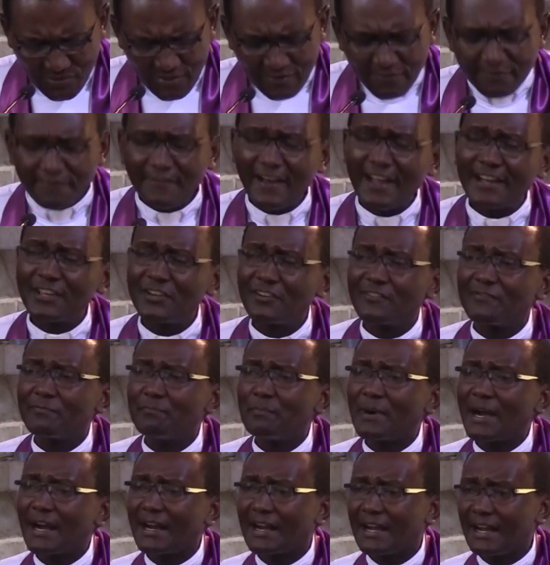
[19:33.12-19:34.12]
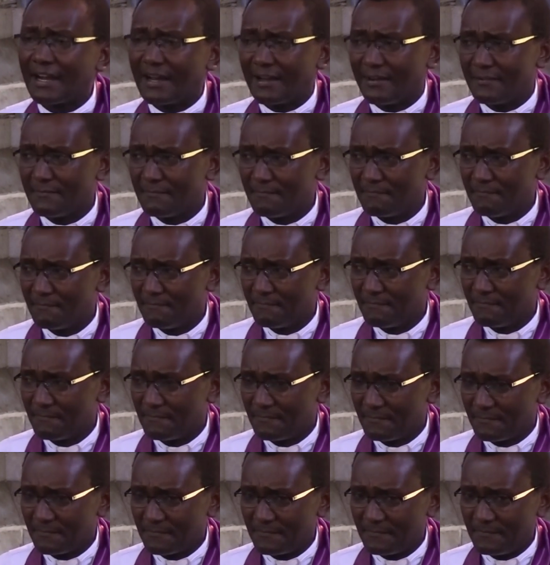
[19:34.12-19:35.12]
through the valley of Baca,
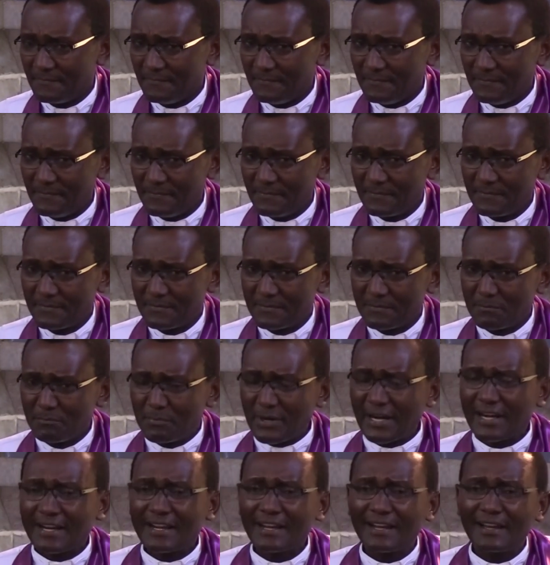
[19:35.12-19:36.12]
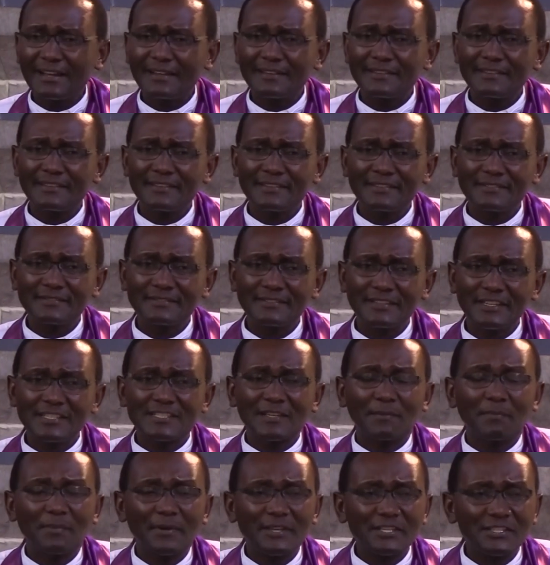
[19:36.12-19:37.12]
Baca
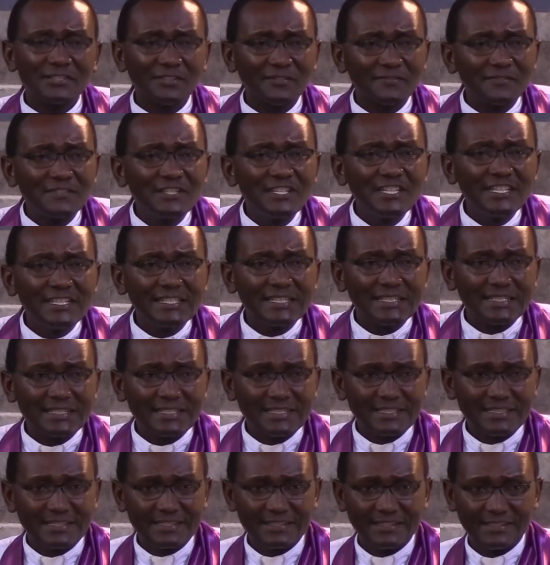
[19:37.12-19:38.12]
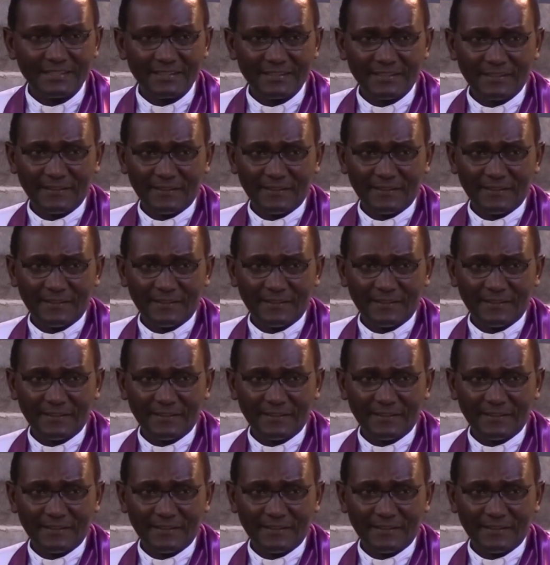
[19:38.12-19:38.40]
is a place of tears.